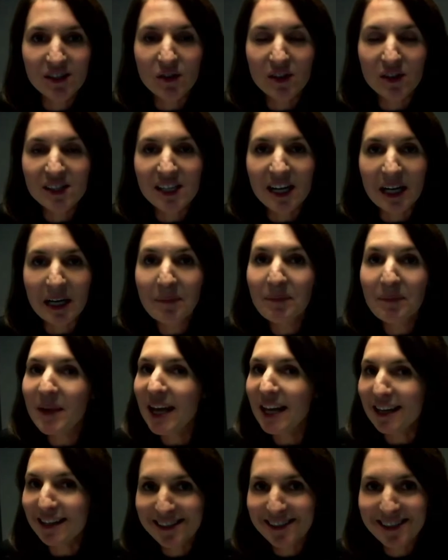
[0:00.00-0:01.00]
to the cell
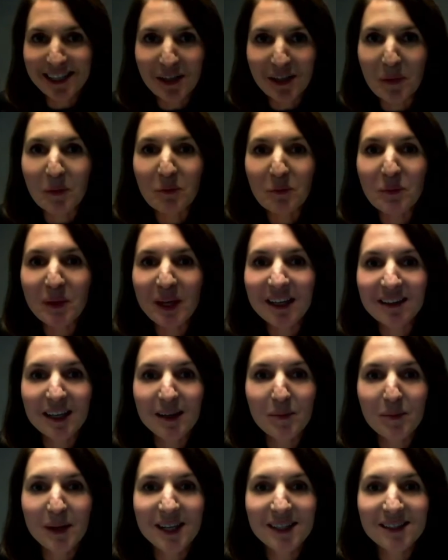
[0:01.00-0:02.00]
and it still won't be at
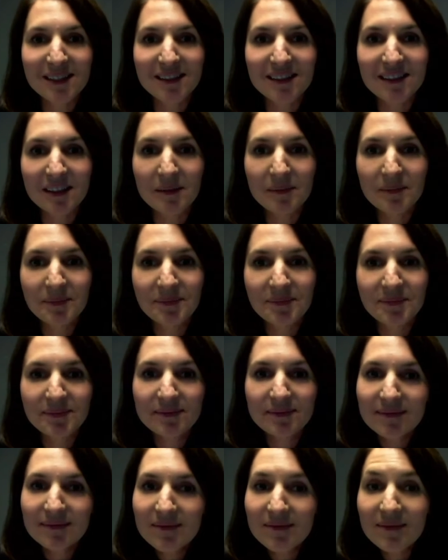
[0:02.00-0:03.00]
capacity.
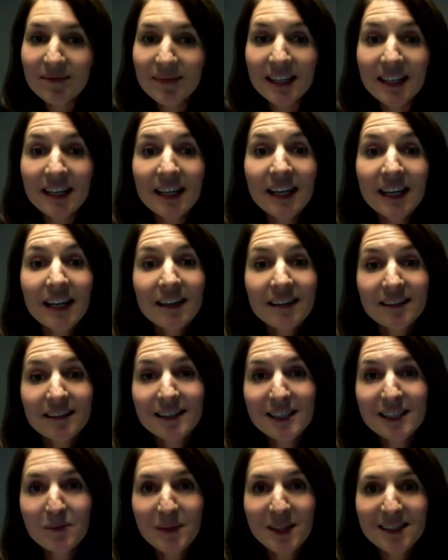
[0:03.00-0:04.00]

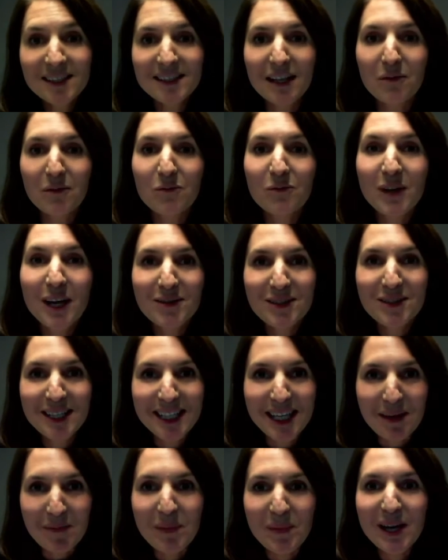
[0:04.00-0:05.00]
This means that 5G
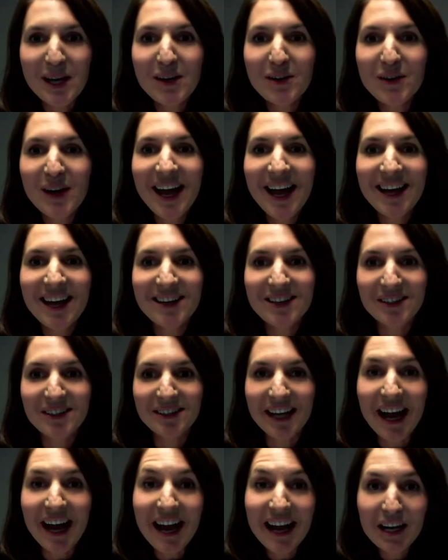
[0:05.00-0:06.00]
can better handle
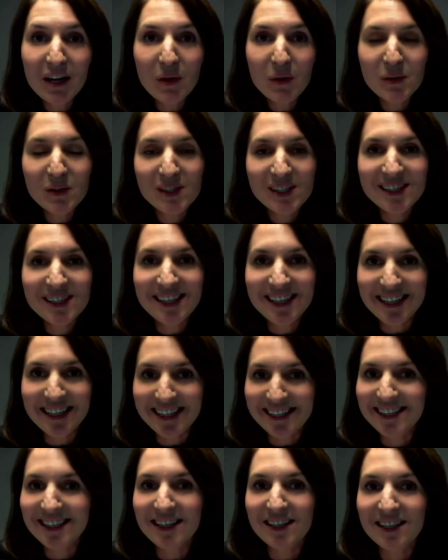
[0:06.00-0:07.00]
the high loads seen in
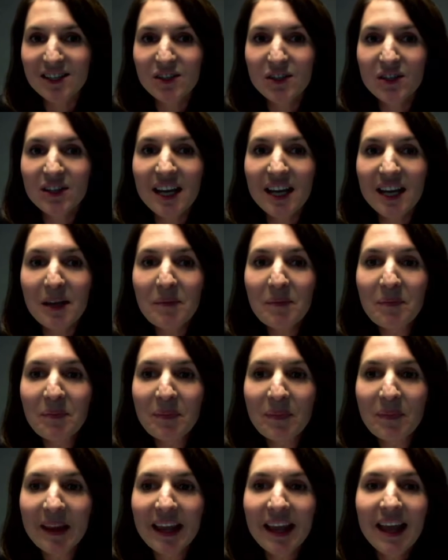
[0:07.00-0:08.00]
cities today.
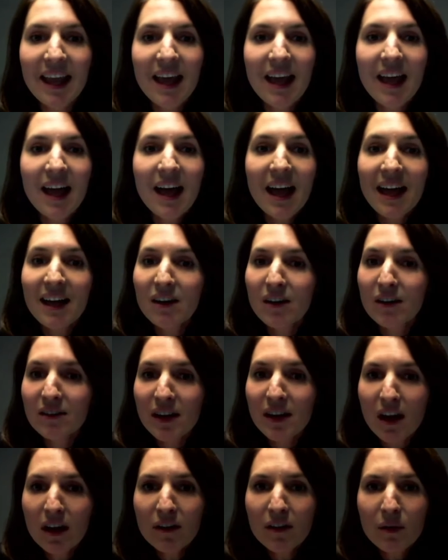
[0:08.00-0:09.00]
And on
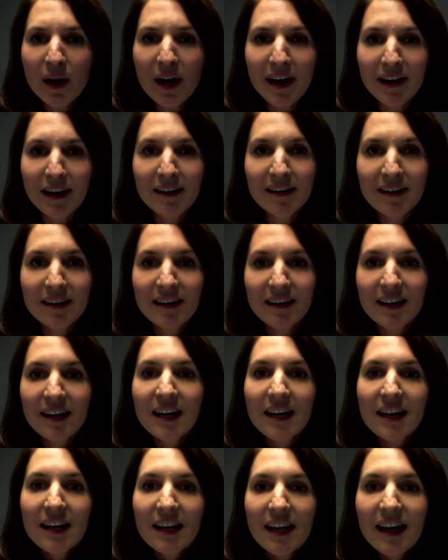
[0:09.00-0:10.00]
the other
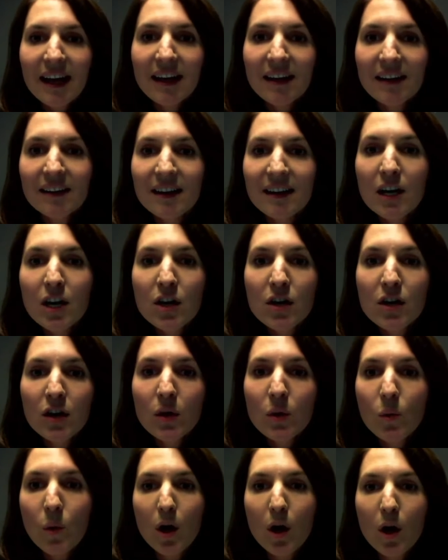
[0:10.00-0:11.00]
hand, the
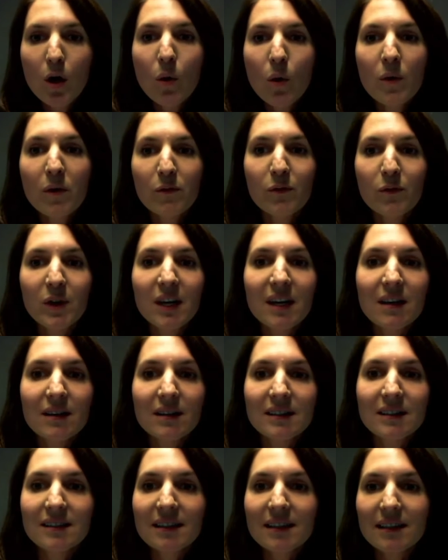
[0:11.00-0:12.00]
new lower
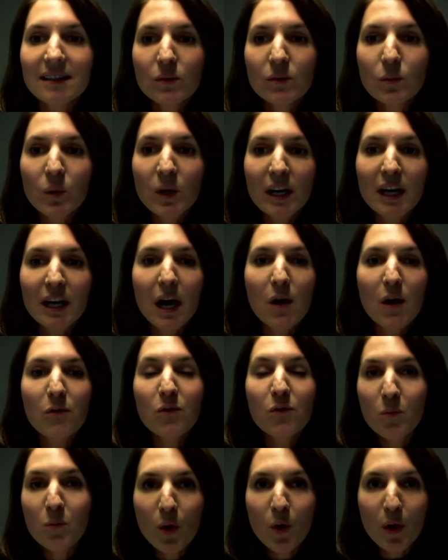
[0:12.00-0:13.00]
frequencies will allow
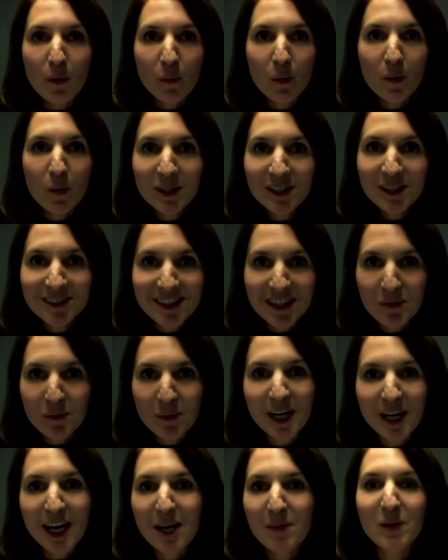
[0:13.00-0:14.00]
for more robust and
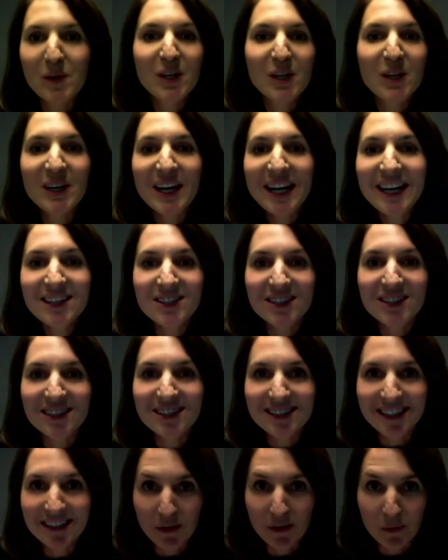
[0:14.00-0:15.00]
reliable
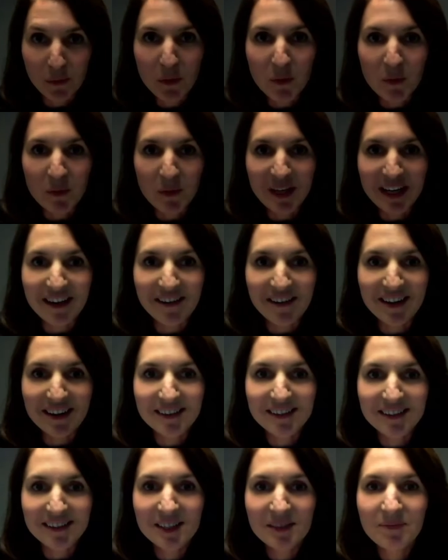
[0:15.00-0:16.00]
connections in the rural
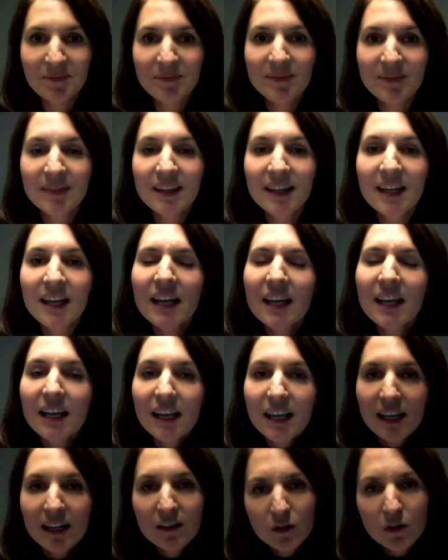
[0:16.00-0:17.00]
areas.
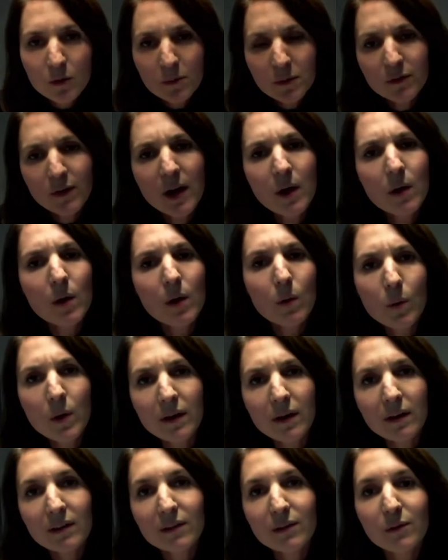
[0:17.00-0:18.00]
In terms of how it
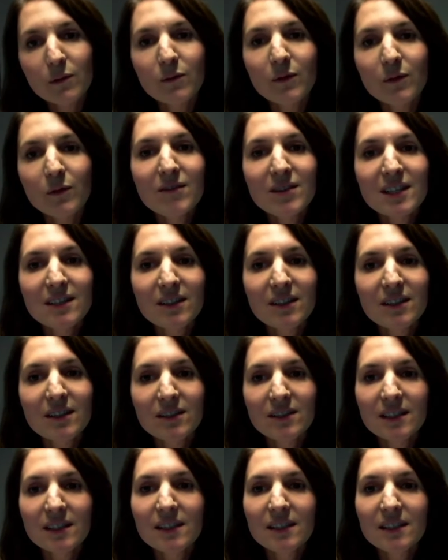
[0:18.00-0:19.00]
works, 5G is
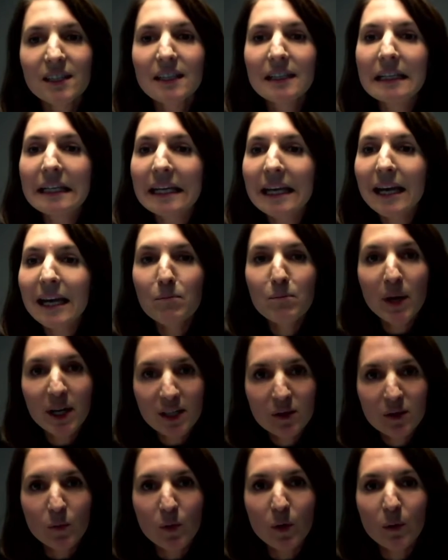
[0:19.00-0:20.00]
consistently a
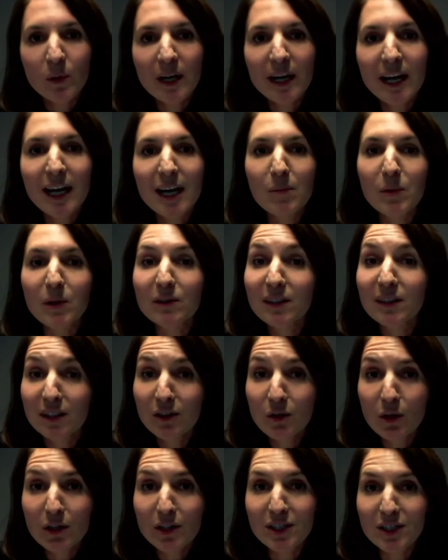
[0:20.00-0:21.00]
much more reliable
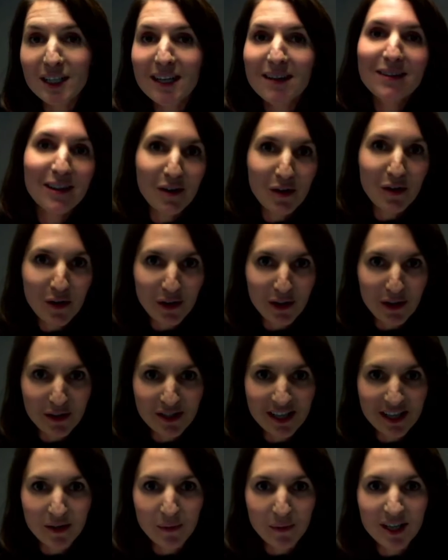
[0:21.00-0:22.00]
technology than earlier
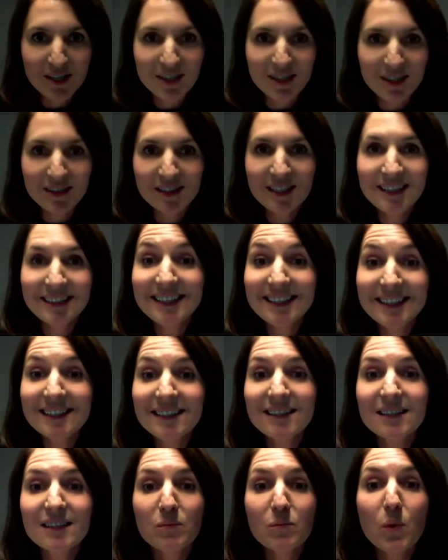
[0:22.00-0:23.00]
generations. This
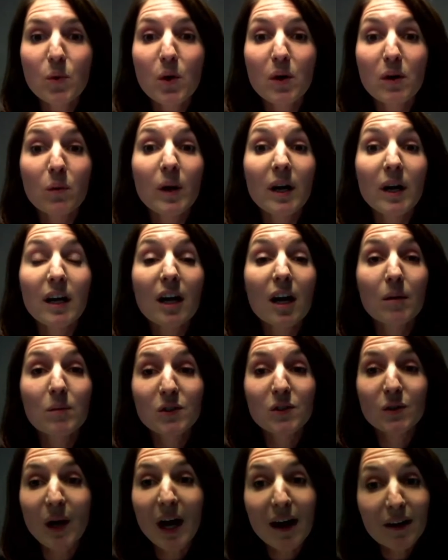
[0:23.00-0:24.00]
is important when it comes
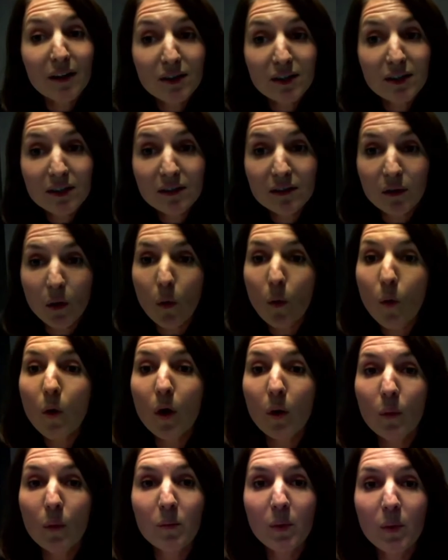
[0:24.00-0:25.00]
to outages or
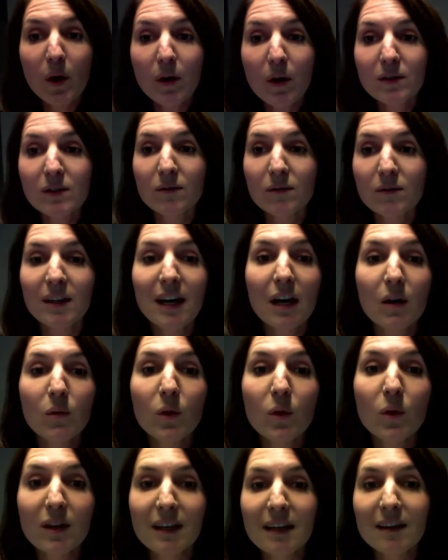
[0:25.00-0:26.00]
when parts of the
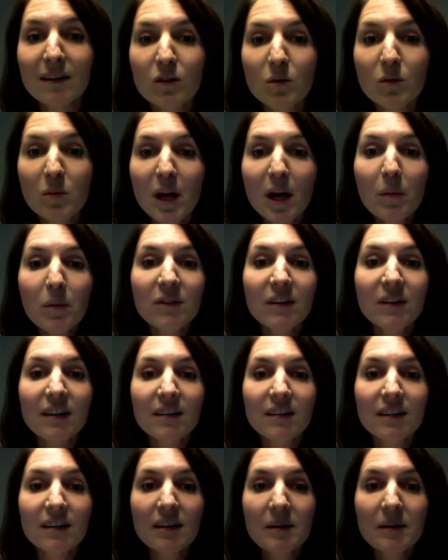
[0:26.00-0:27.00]
network needs to be
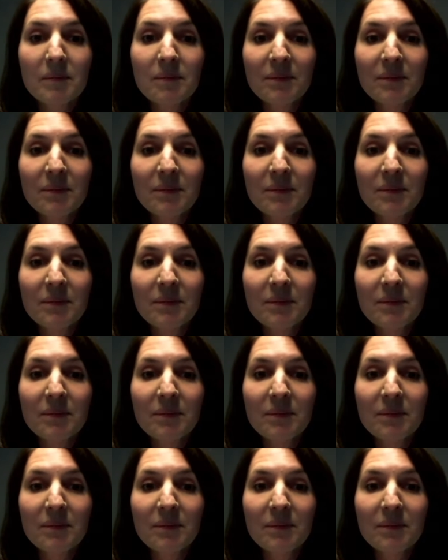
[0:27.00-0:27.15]
updated.